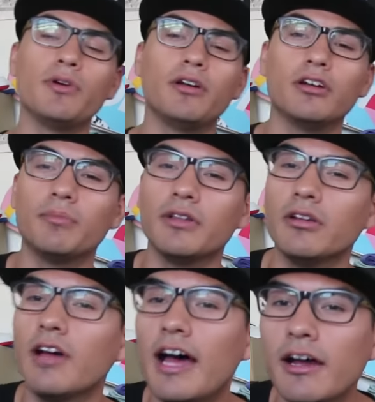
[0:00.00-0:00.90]
put it up a
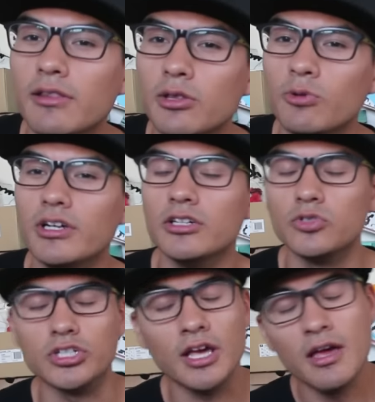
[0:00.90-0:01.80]
little higher than
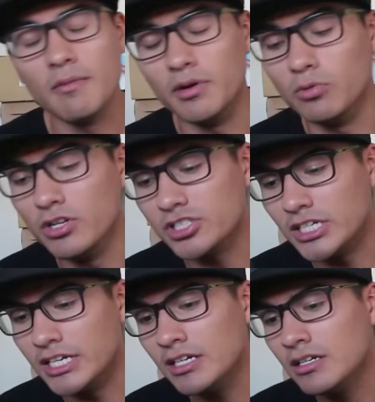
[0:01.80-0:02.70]
300 but we'll
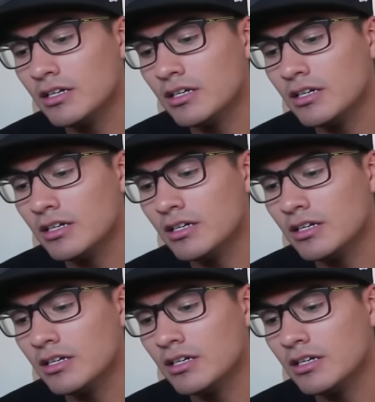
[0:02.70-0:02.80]
see